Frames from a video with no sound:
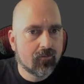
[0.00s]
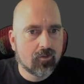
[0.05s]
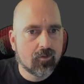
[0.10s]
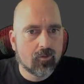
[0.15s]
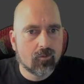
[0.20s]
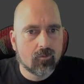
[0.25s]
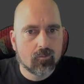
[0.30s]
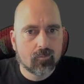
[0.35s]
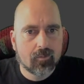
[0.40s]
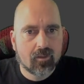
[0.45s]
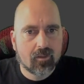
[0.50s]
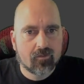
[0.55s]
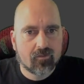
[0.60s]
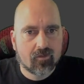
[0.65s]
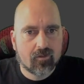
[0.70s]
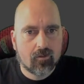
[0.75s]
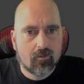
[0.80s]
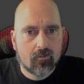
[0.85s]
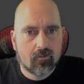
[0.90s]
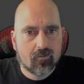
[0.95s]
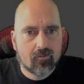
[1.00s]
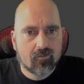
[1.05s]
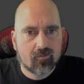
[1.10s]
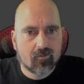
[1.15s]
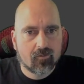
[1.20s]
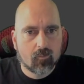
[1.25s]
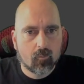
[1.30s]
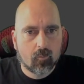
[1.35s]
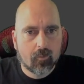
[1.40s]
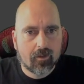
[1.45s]
view because I know there's
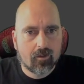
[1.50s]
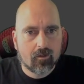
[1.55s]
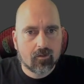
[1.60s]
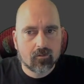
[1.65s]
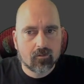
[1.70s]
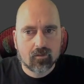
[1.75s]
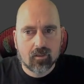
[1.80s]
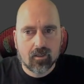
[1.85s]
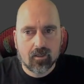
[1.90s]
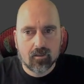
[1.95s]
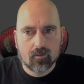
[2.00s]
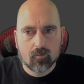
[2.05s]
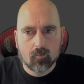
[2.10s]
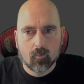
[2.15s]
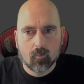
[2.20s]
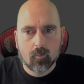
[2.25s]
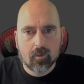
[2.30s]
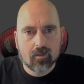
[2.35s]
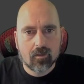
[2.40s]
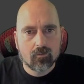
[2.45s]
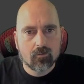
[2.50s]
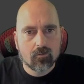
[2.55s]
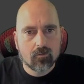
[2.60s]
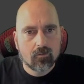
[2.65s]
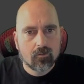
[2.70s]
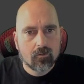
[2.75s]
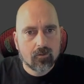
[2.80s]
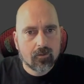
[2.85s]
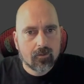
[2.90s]
this weird kind of wheel